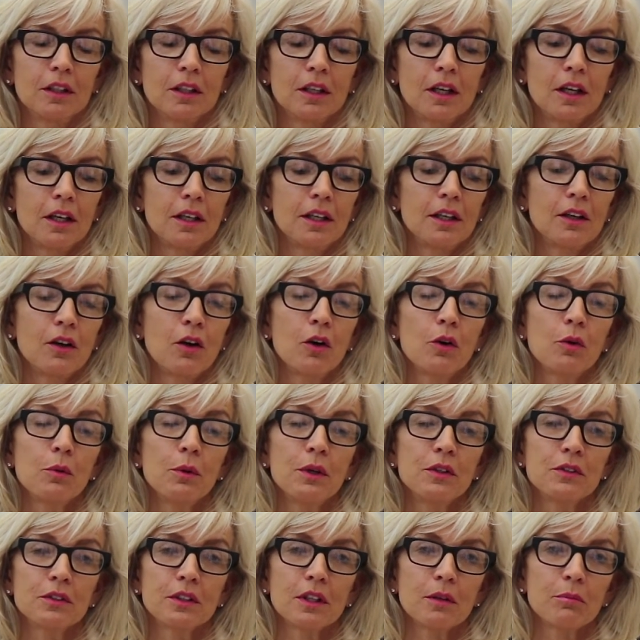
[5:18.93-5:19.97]
I
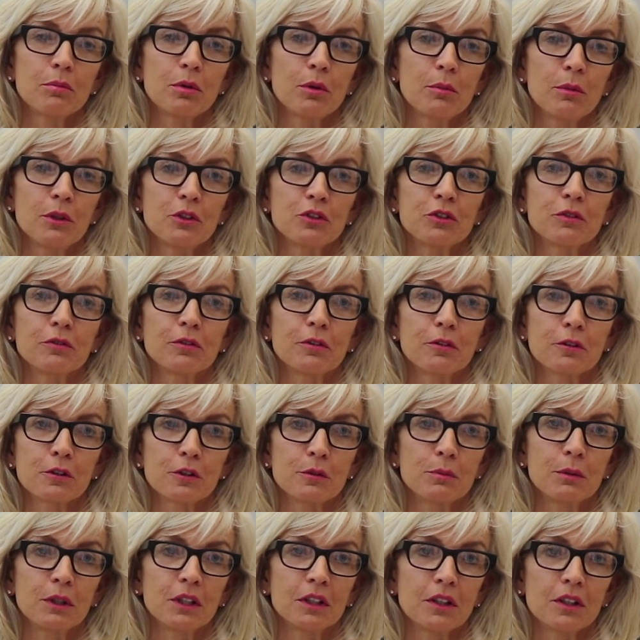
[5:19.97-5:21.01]
always get permission
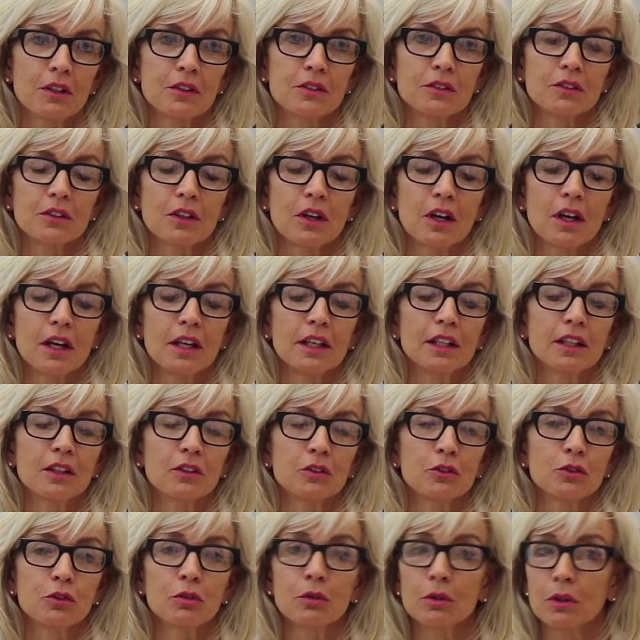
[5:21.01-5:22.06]
first because I
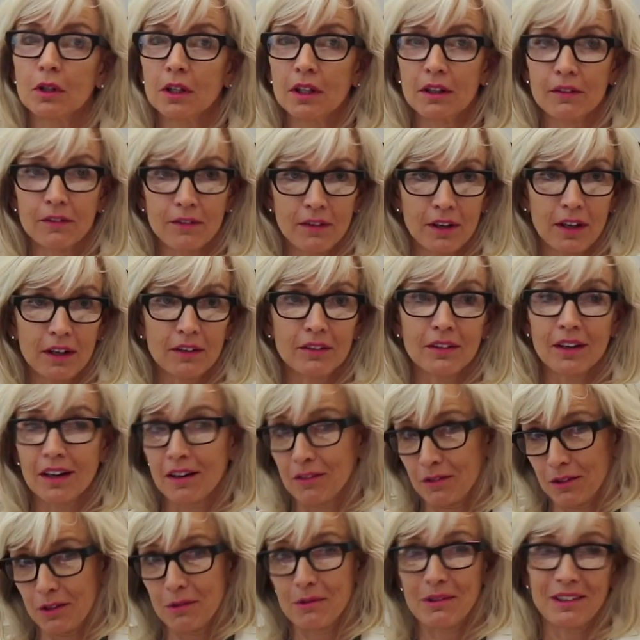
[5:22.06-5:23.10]
can truly offend
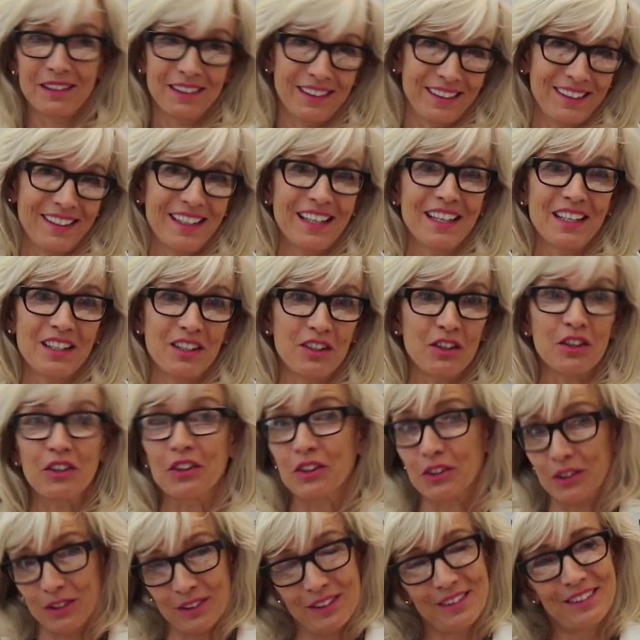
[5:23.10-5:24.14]
everyone, and
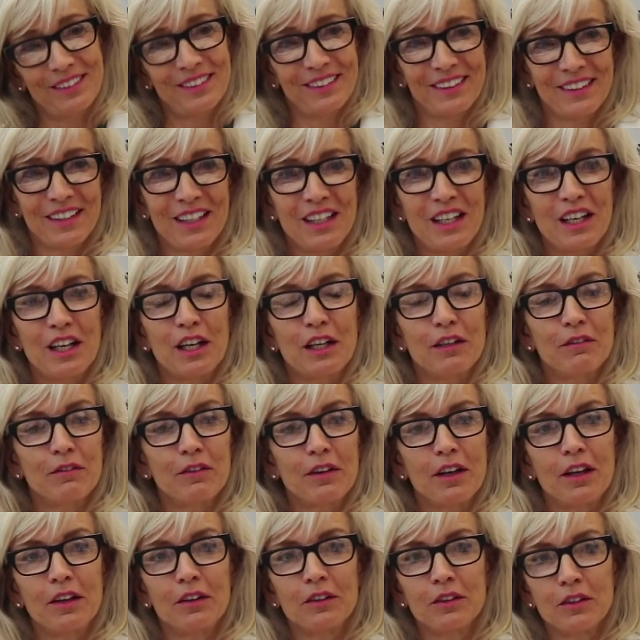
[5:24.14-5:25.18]
do. I
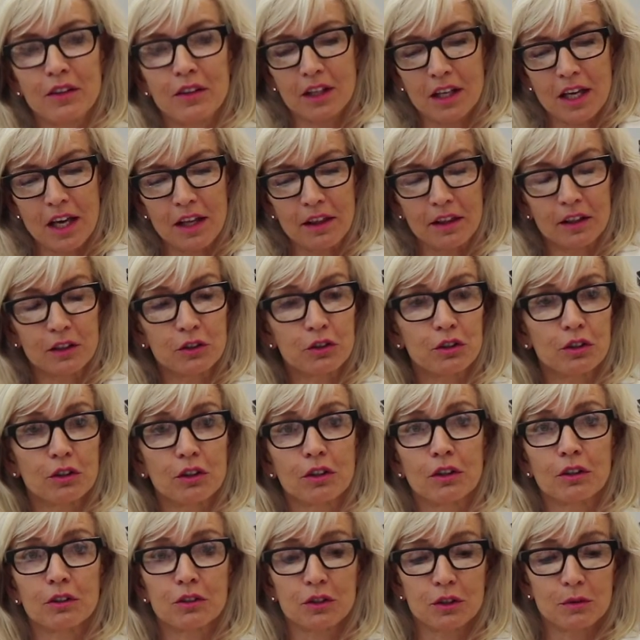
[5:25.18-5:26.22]
offend Catholic
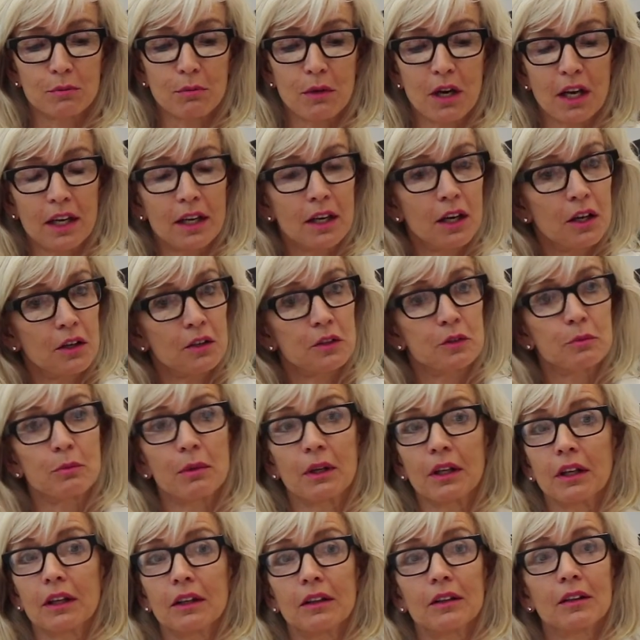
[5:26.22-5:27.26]
Church, my
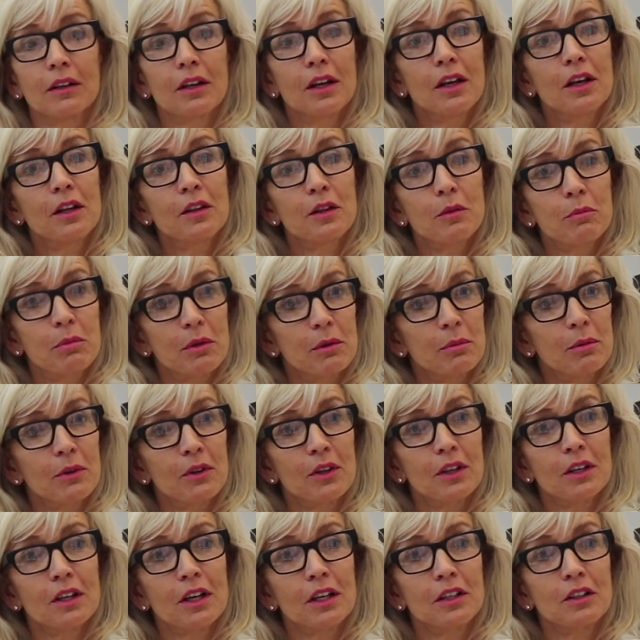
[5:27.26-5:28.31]
husband, the people
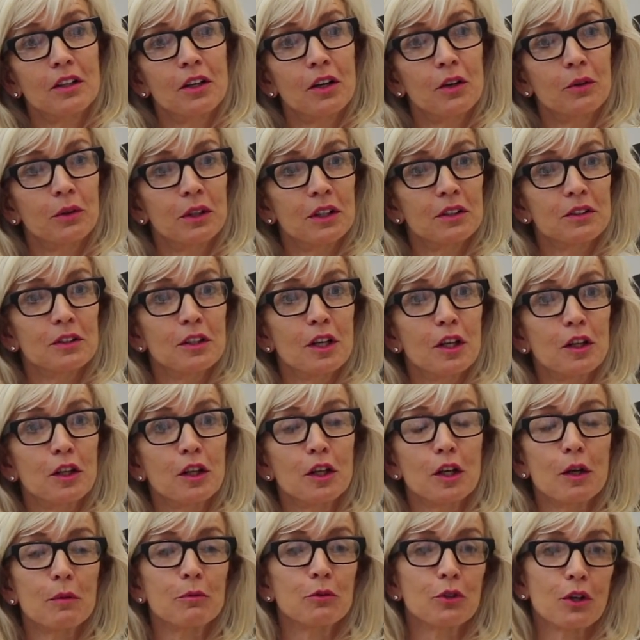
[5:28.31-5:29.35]
that I know. And it's not
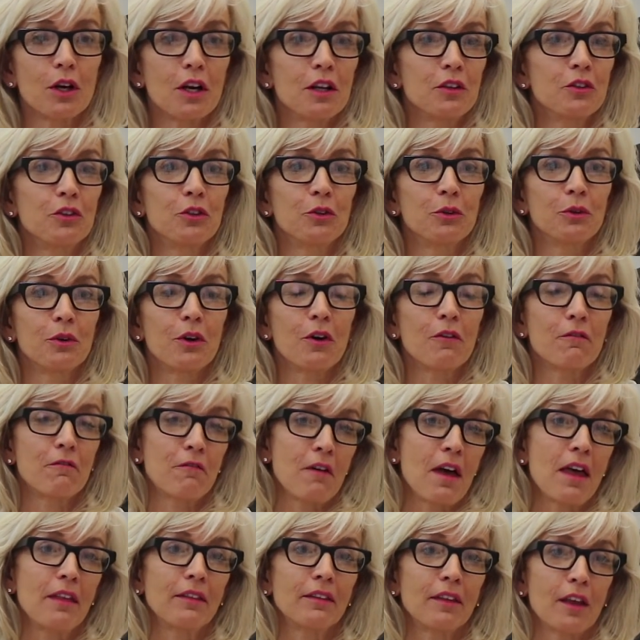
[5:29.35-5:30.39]
that I'm trying to
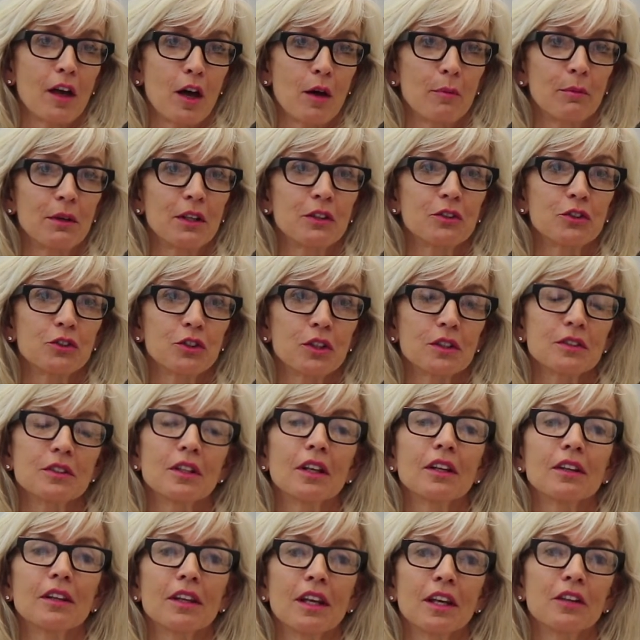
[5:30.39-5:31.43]
offend them, it's just
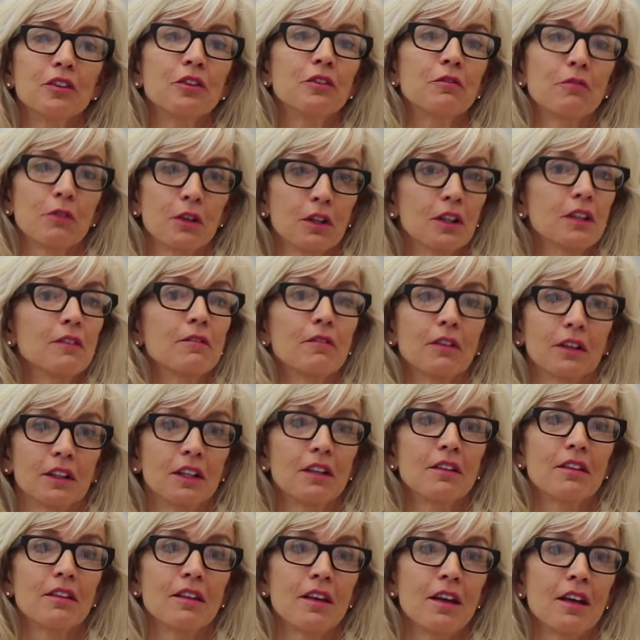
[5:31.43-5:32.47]
that they do really
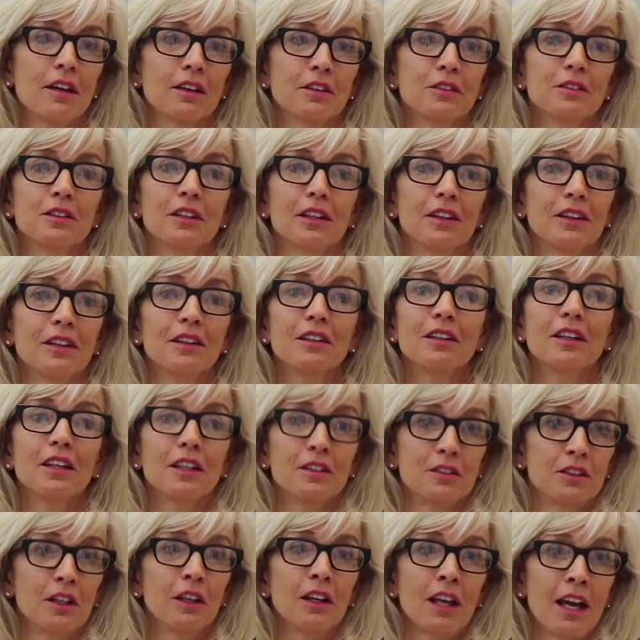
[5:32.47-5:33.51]
funny things and
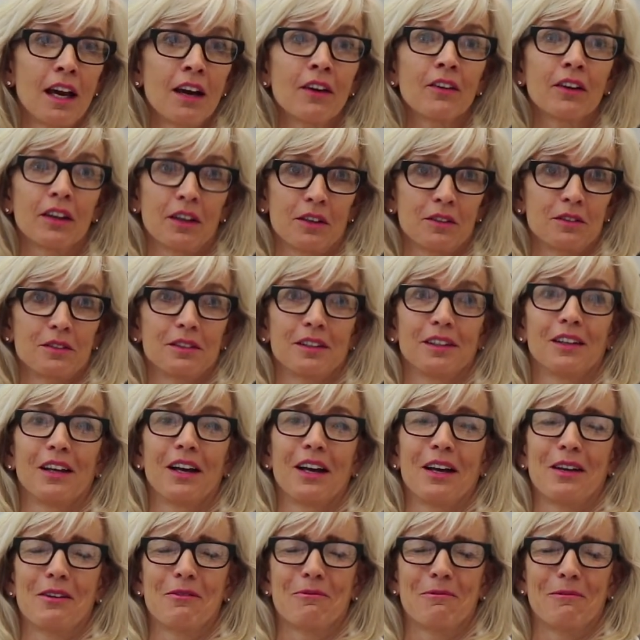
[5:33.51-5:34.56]
it's hilarious and I
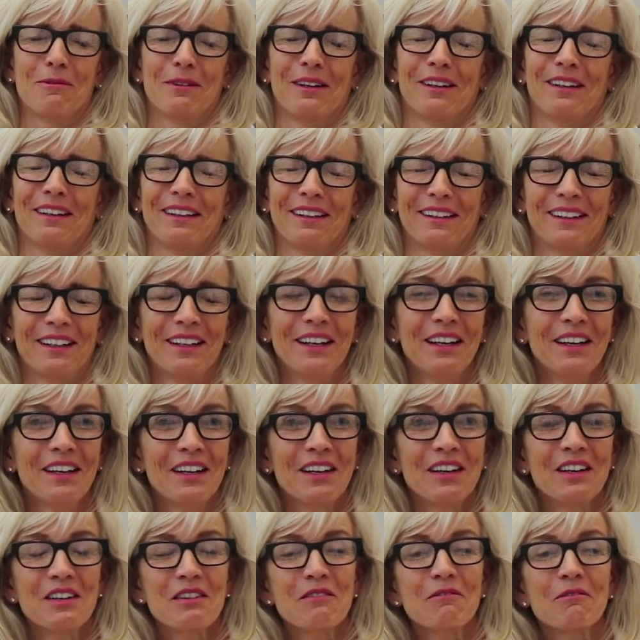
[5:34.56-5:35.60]

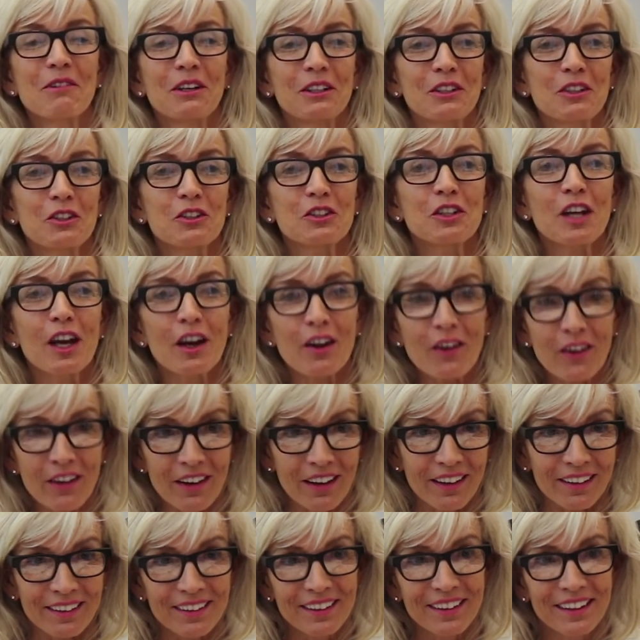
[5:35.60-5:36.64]
want to share
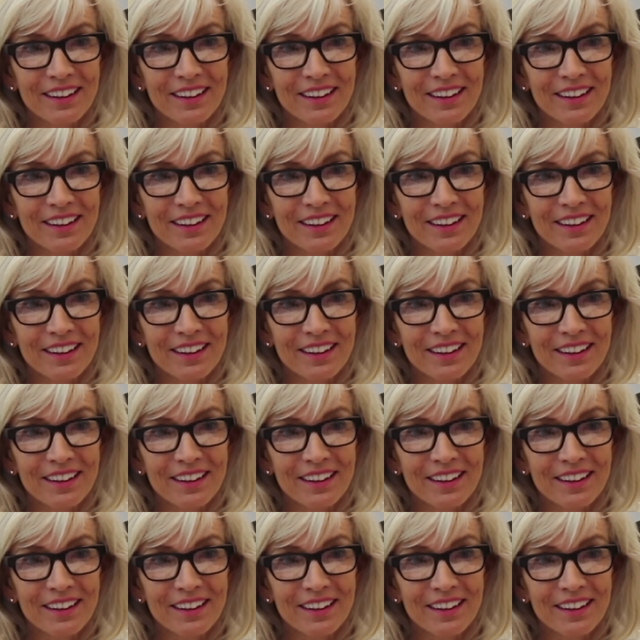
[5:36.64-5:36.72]
it.